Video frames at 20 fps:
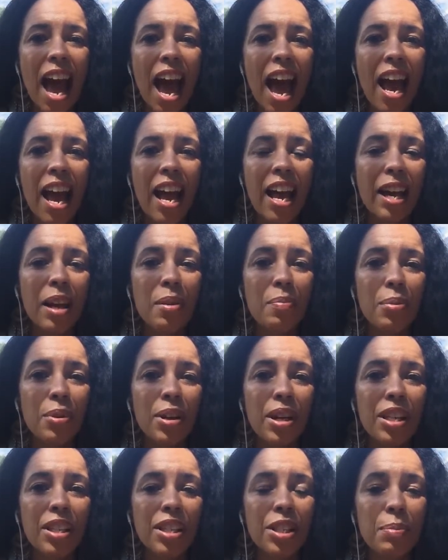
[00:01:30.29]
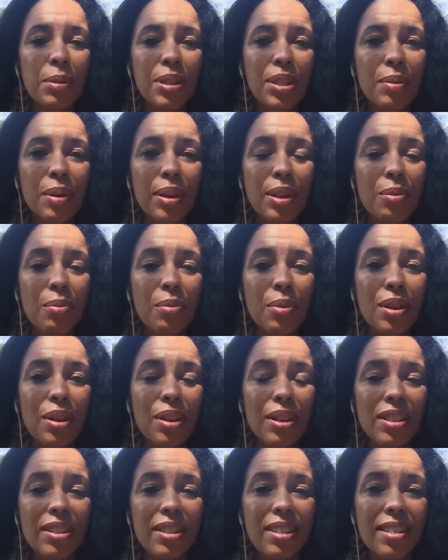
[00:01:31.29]
a bridge between the
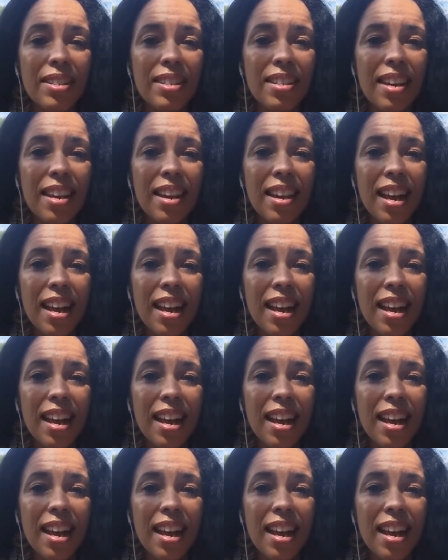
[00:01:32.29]
worlds.